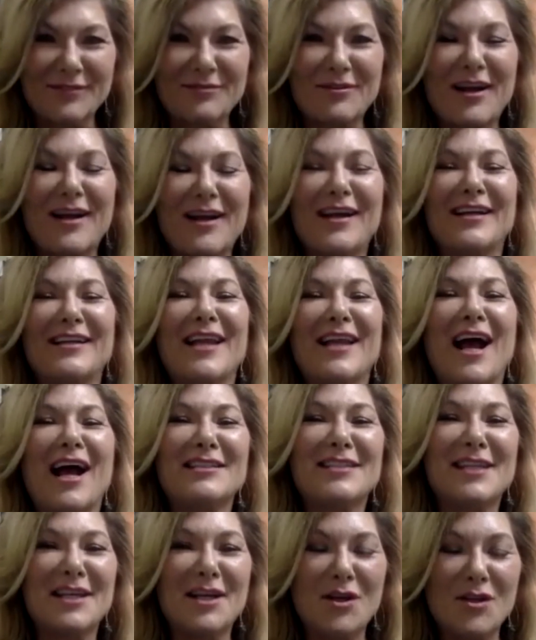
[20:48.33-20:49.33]
right. I
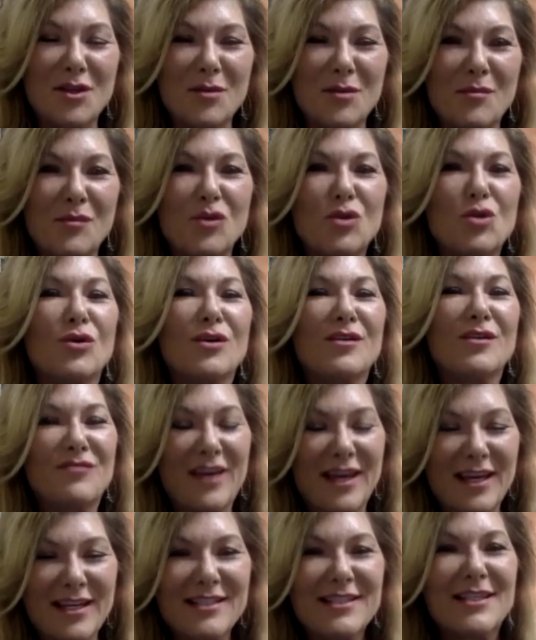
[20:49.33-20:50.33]
tell them, your
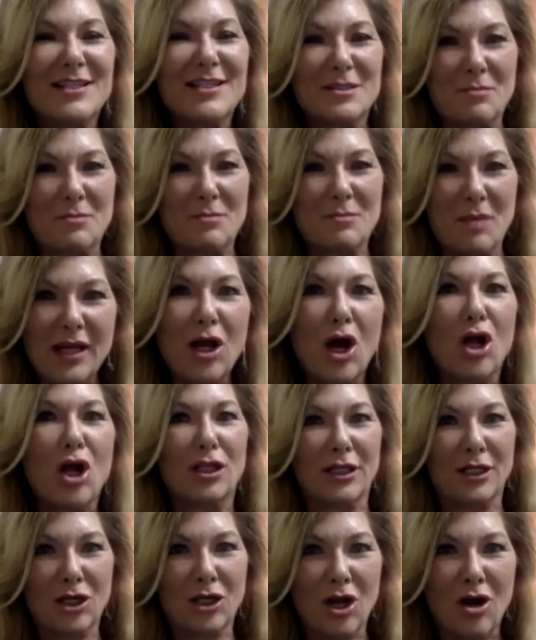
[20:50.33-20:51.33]
face is my
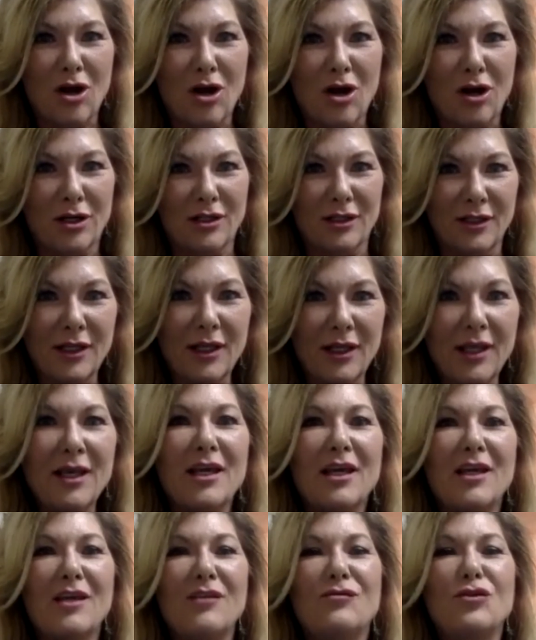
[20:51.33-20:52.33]
calling card.
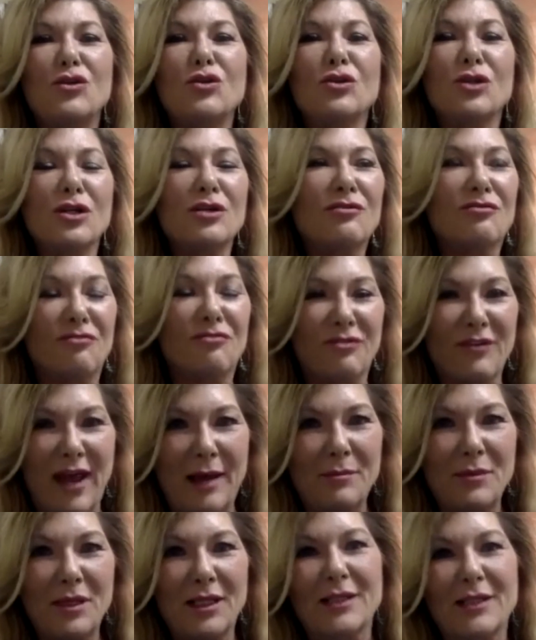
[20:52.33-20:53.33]
If you look
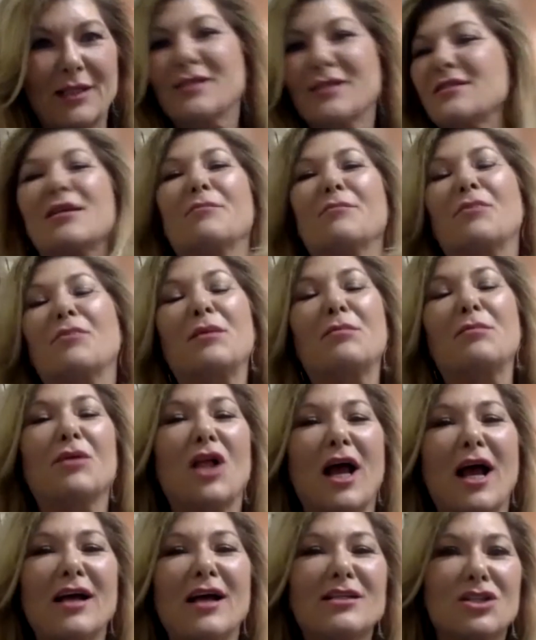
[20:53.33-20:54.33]
fabulous and people
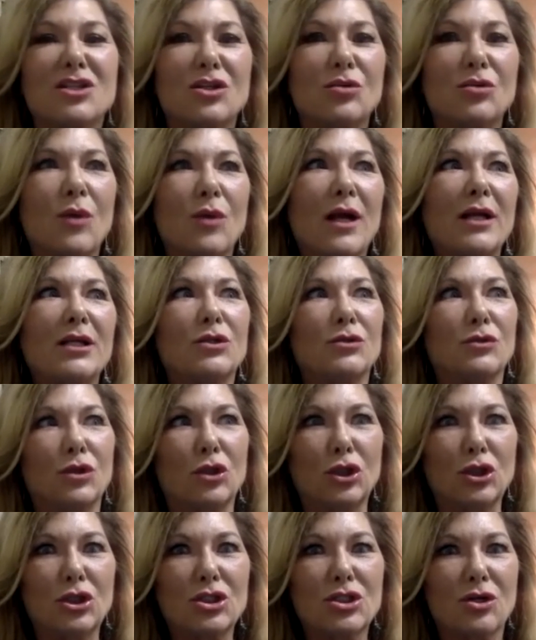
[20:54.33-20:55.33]
ask you, why do you
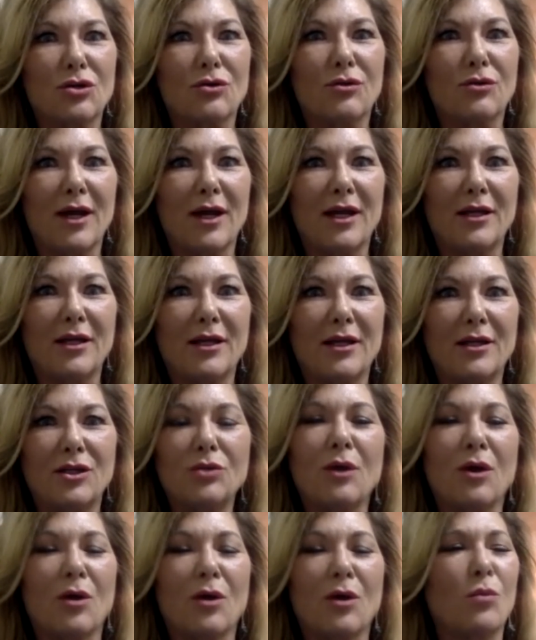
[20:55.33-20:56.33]
look so great? You
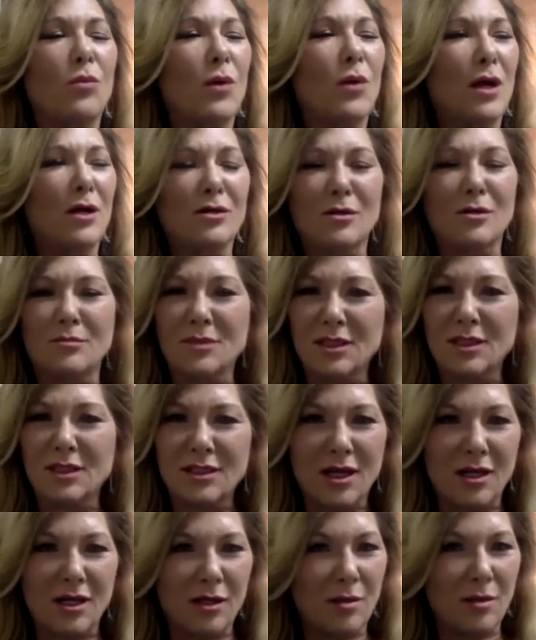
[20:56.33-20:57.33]
are welcome to
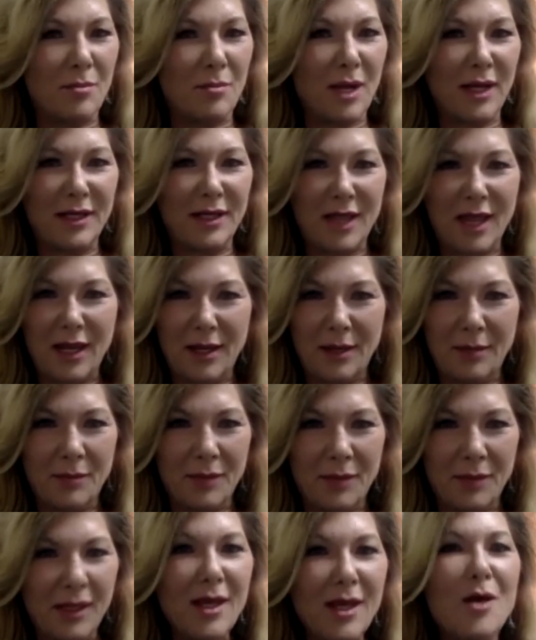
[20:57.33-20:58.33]
tell them my name.
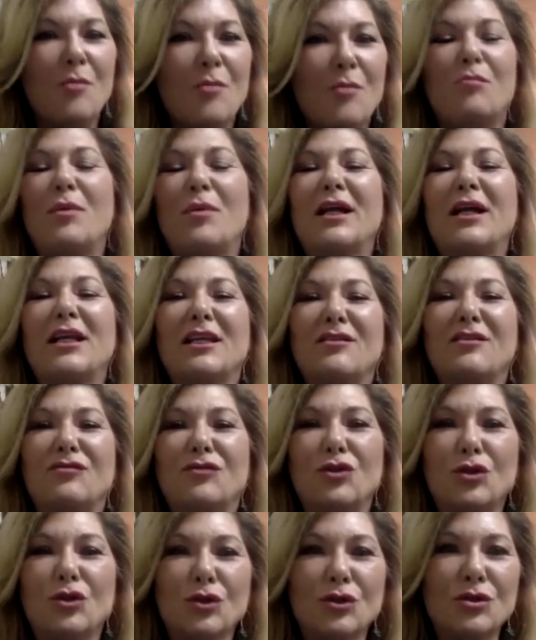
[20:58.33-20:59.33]
But
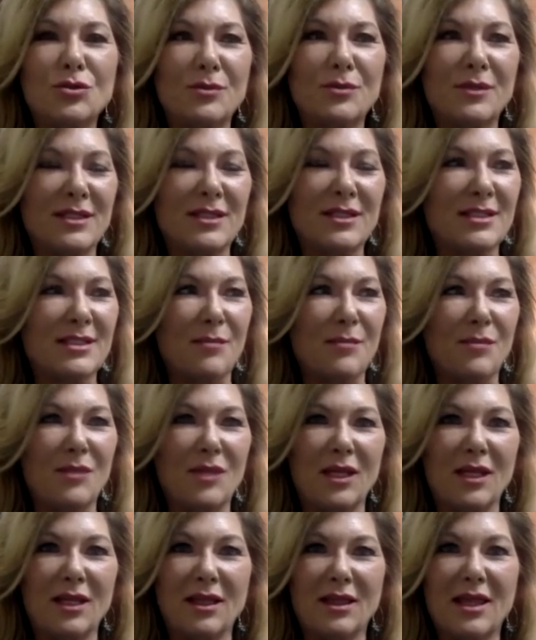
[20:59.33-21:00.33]
if you're doing
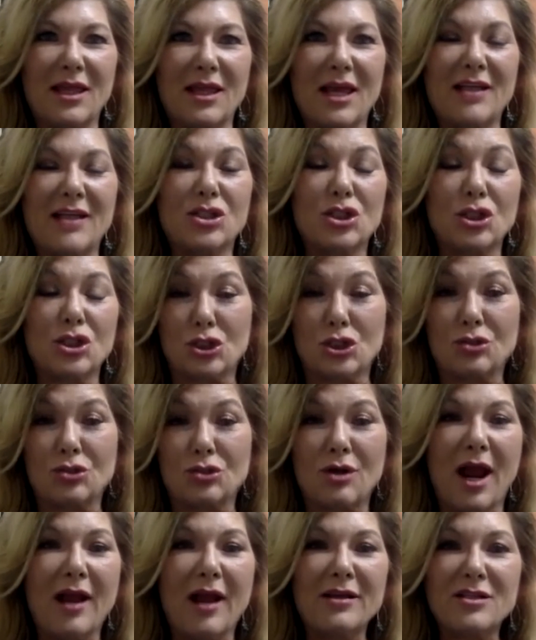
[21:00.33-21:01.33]
something that
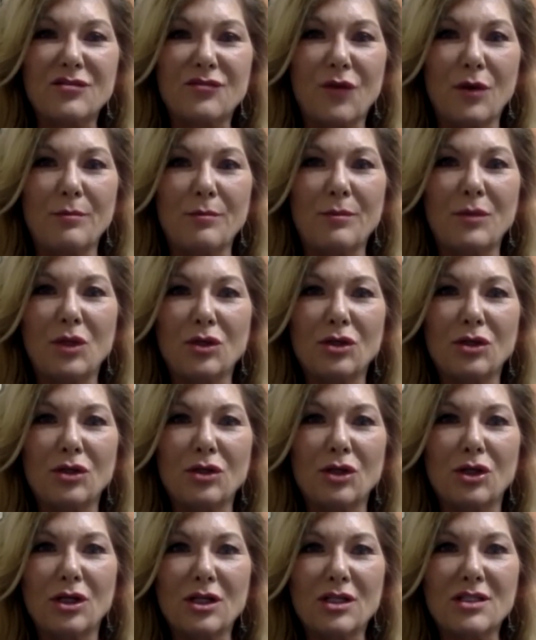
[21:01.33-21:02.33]
detracts from your
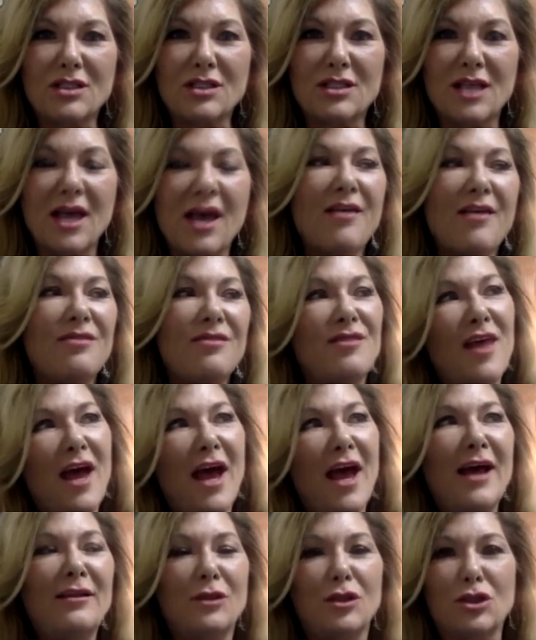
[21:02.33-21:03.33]
looks,
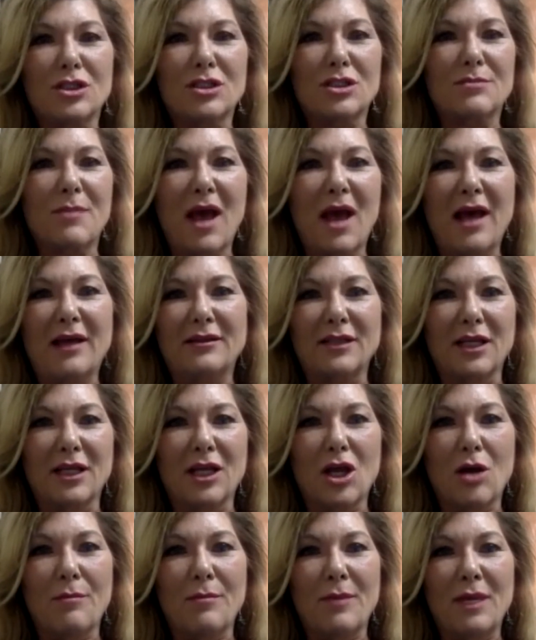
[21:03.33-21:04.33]
that looks badly
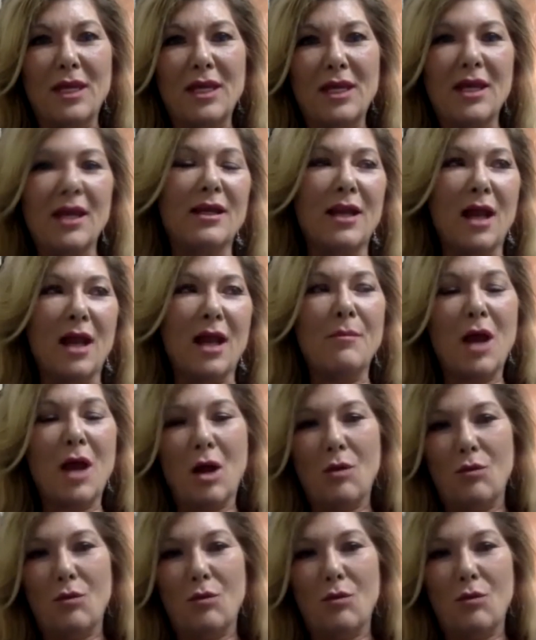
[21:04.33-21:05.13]
on me, and I'm not